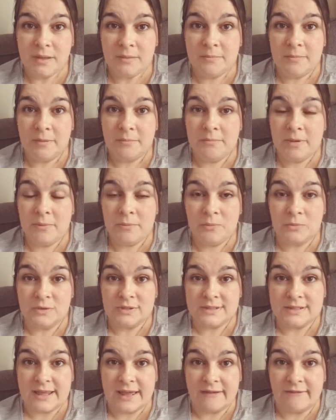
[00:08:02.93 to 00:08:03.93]
My mum
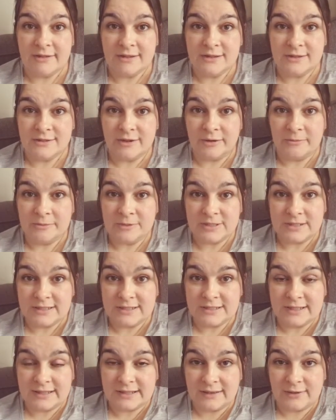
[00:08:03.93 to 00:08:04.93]
was there at the time. She
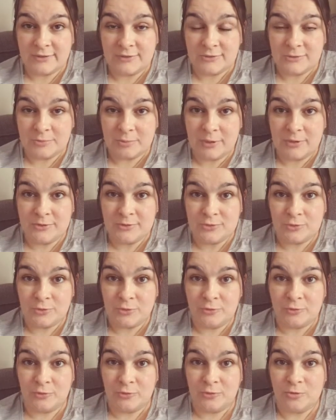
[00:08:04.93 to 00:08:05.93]
said that was the most
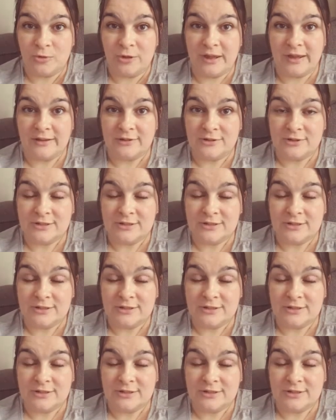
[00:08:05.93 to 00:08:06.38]
awful thing,